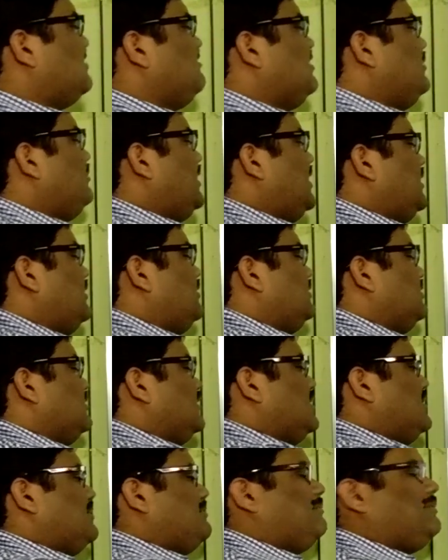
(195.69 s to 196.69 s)
will be in
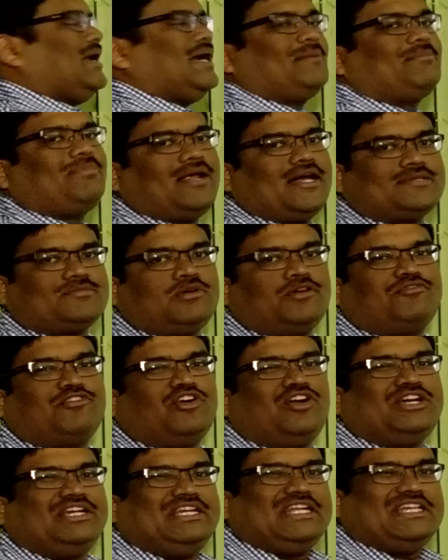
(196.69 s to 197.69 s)
blood plasma, what we
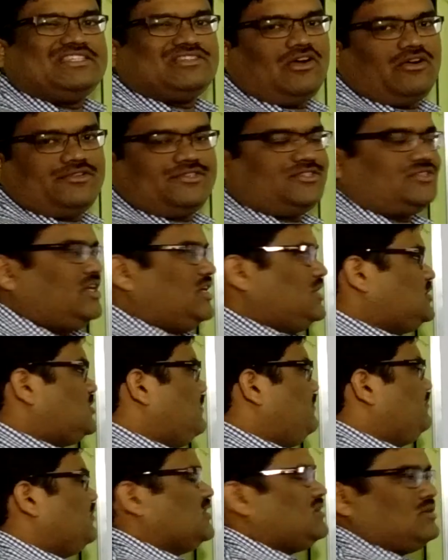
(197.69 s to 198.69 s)
call dissolved state,
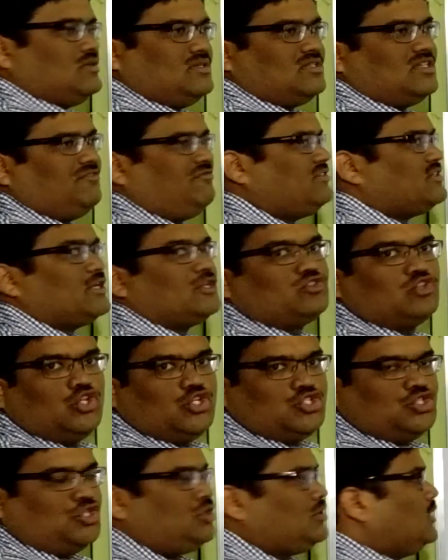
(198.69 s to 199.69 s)
say physical
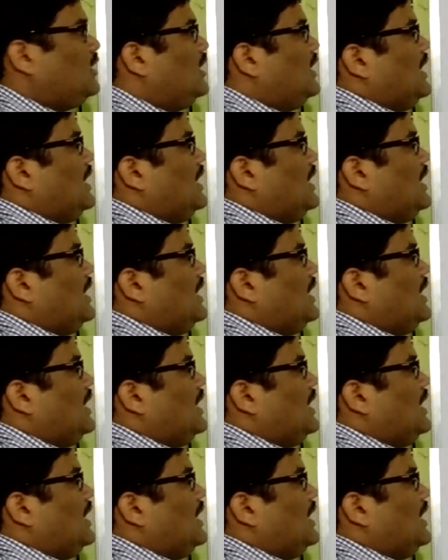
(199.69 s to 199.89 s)
solution.